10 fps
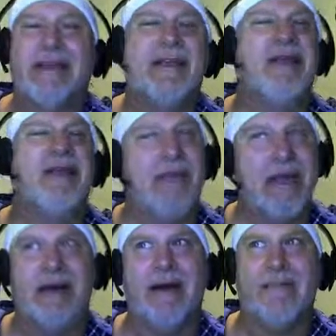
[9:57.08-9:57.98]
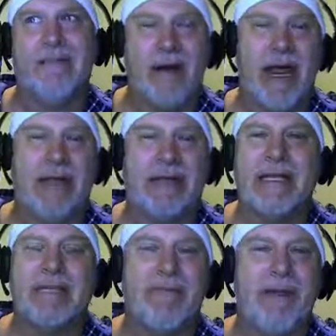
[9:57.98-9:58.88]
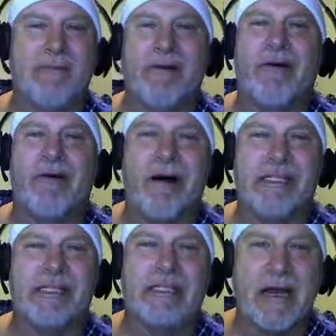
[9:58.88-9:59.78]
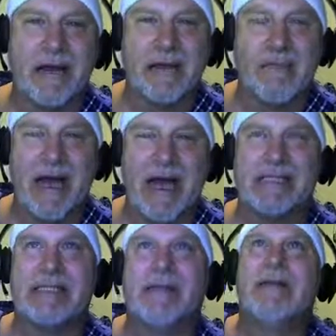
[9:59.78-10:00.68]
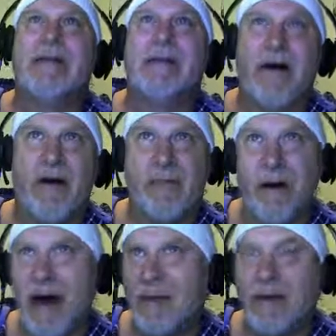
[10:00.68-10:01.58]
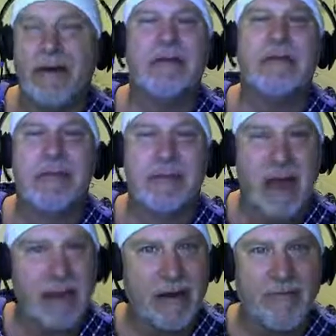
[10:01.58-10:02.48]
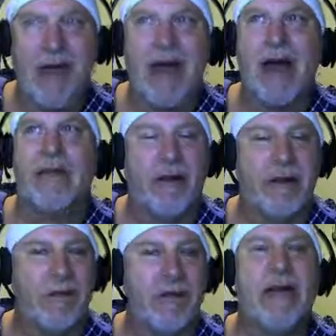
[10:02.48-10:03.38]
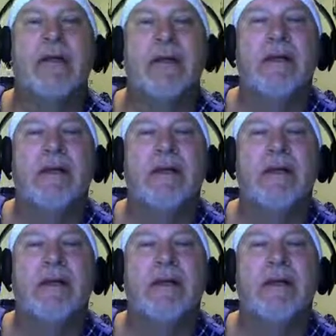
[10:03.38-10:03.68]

Give me a break. These people are all psychopaths. Obama, psychopath. Hillary,